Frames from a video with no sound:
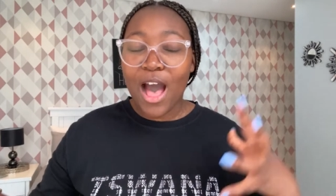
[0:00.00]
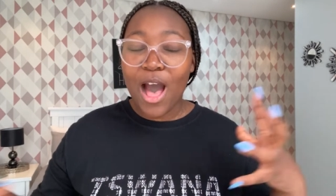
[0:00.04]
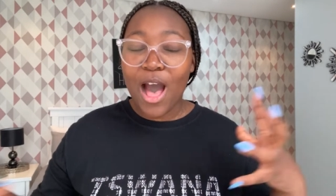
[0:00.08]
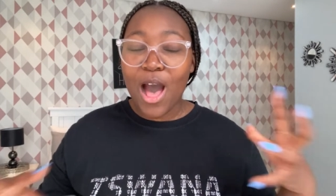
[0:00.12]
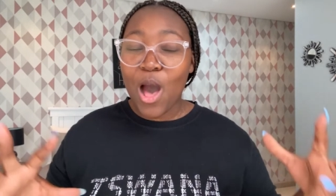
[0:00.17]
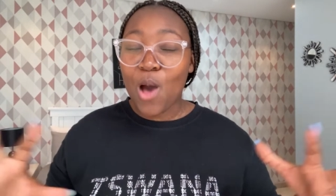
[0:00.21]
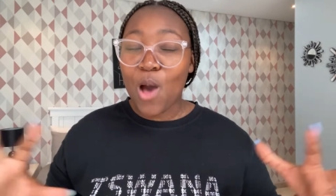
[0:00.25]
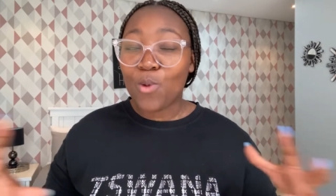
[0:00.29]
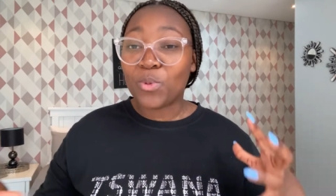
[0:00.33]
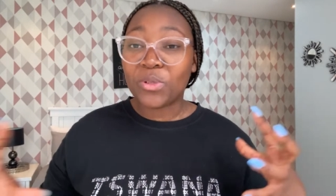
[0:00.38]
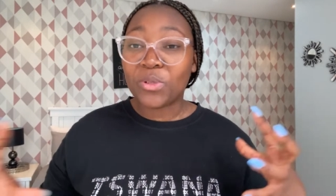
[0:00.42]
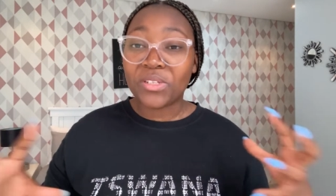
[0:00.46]

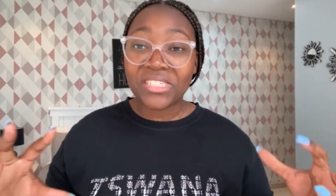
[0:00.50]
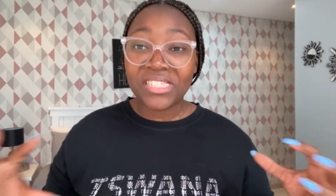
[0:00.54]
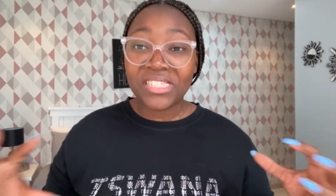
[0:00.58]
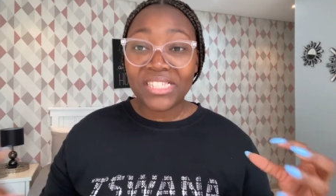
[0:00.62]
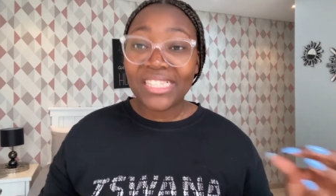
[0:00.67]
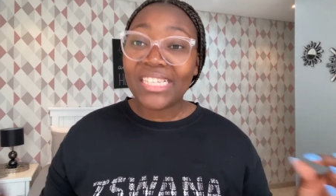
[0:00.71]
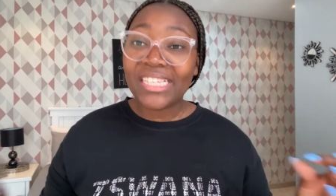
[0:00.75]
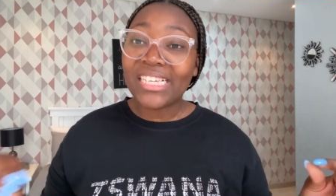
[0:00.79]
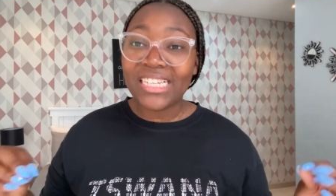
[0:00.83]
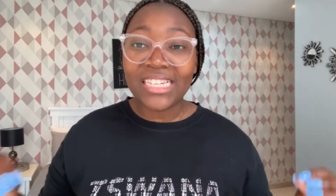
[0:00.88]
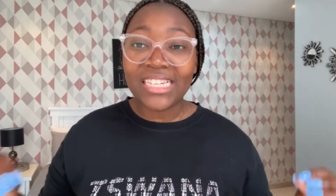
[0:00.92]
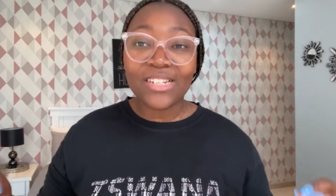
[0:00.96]
i will
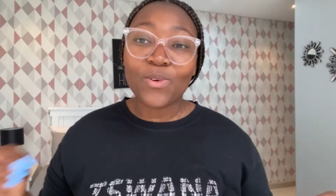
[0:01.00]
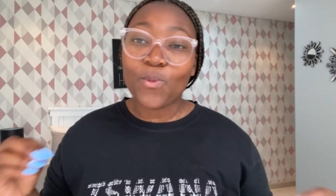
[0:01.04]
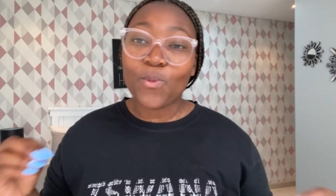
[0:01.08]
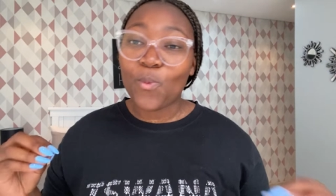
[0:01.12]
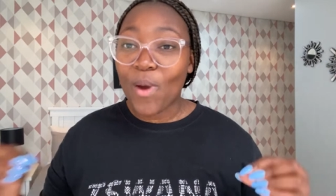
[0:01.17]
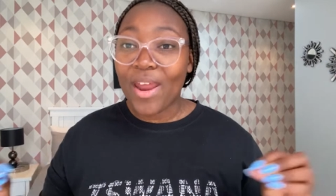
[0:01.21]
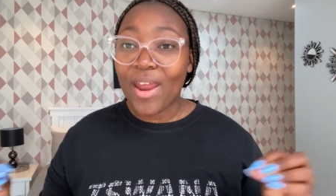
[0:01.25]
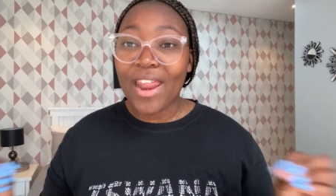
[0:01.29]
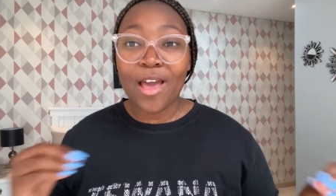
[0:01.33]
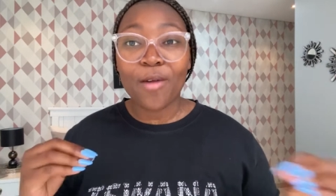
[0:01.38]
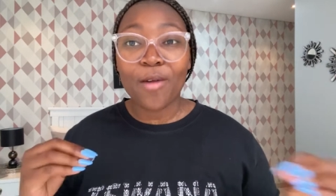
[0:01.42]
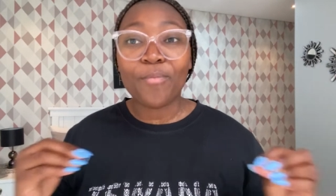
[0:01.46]
see
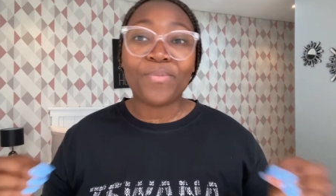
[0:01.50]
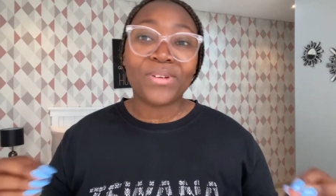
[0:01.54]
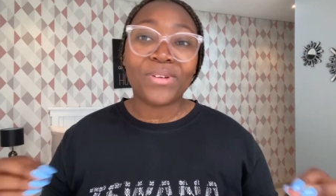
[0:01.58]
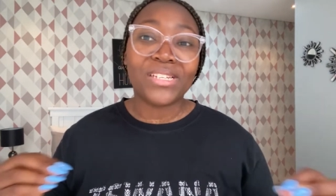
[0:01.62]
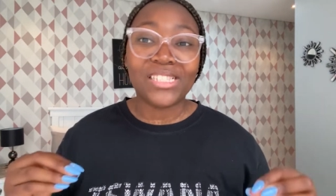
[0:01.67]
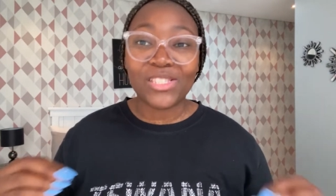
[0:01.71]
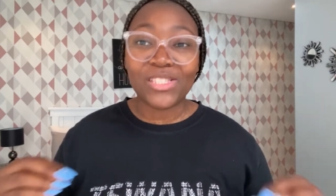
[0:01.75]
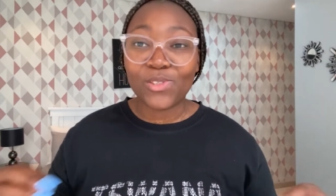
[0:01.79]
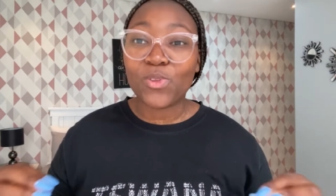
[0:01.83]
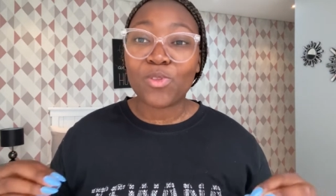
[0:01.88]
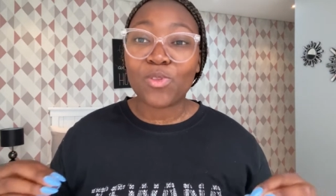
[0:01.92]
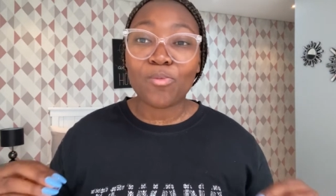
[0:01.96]
what
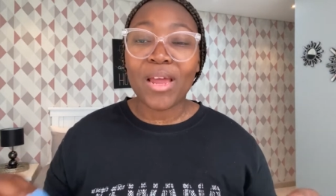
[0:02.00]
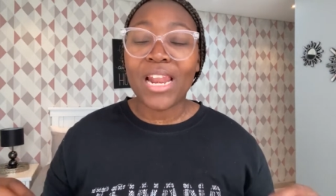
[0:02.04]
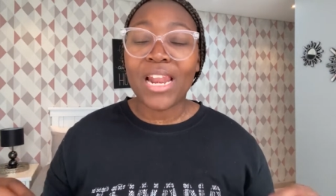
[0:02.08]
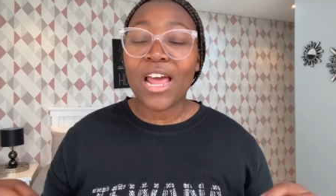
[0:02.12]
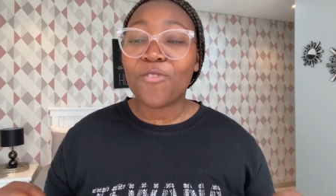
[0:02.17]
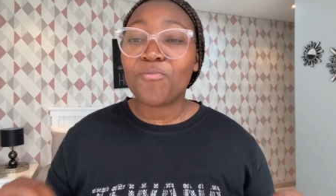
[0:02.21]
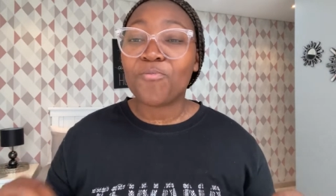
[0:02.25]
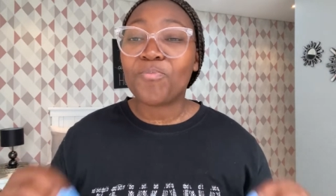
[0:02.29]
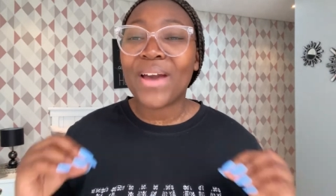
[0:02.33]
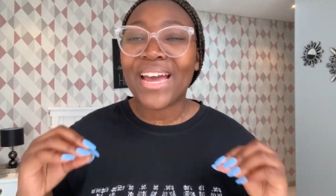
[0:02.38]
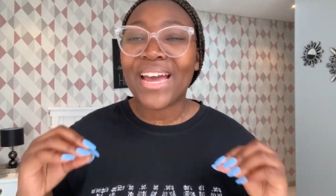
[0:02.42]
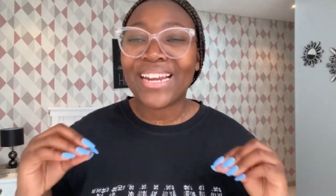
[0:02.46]
happens with my
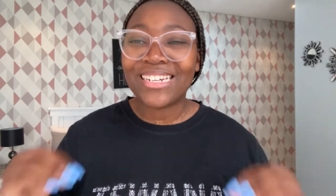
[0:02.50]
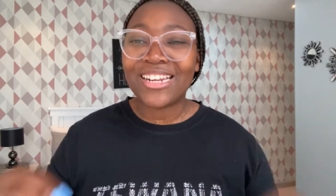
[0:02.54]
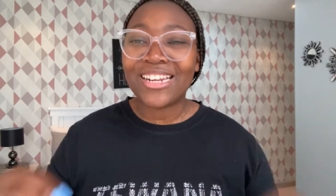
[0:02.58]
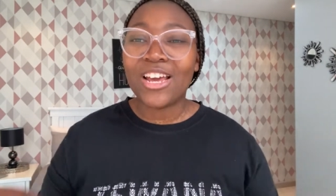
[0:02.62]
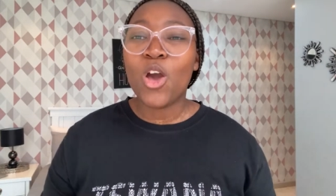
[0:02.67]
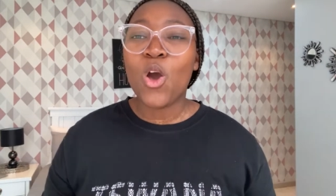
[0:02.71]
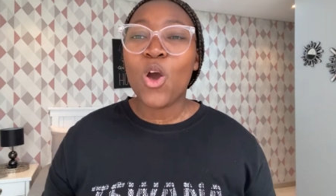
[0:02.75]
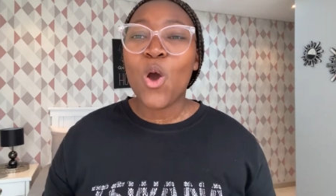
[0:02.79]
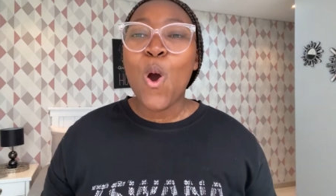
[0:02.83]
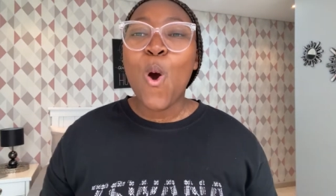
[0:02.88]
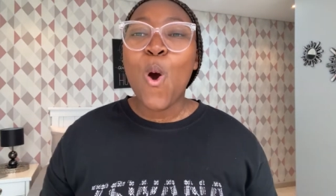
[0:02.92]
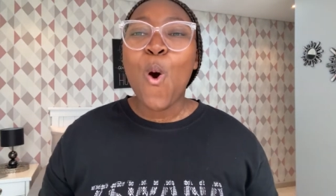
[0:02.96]
life but
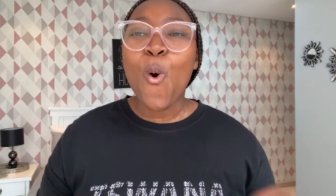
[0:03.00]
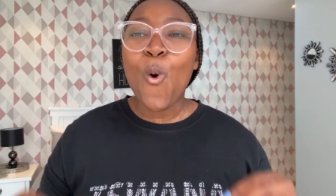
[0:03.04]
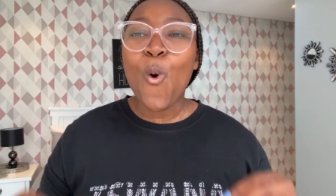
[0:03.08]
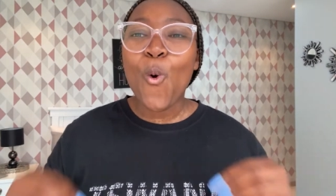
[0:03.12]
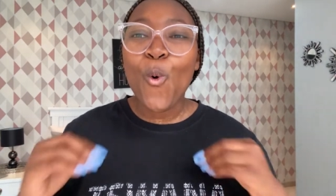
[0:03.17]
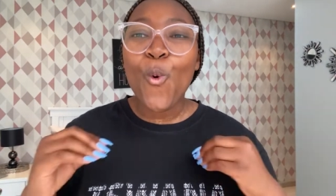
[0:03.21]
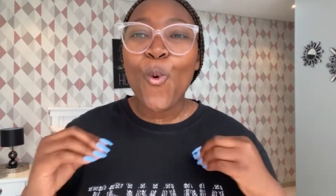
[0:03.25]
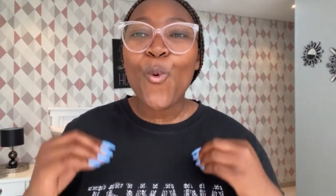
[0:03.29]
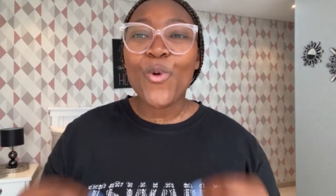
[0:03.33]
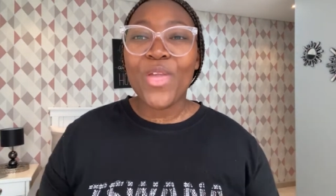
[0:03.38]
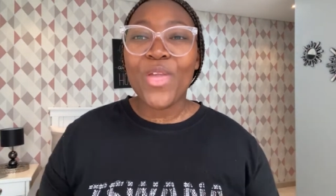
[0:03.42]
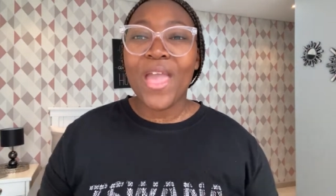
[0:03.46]

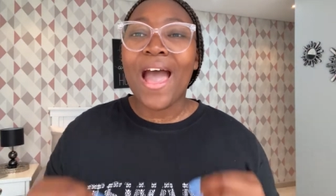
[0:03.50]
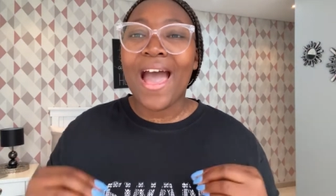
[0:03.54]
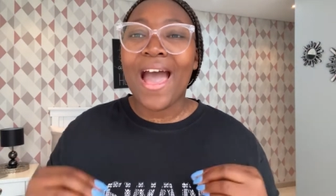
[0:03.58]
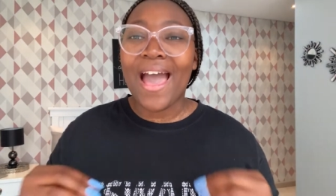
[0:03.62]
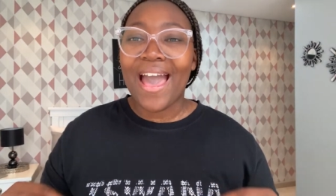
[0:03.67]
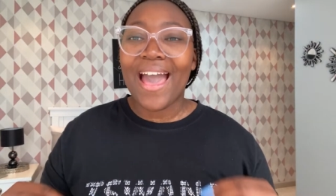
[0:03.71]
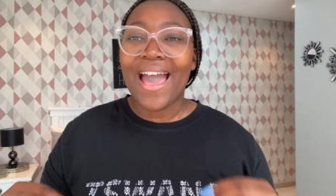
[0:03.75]
goya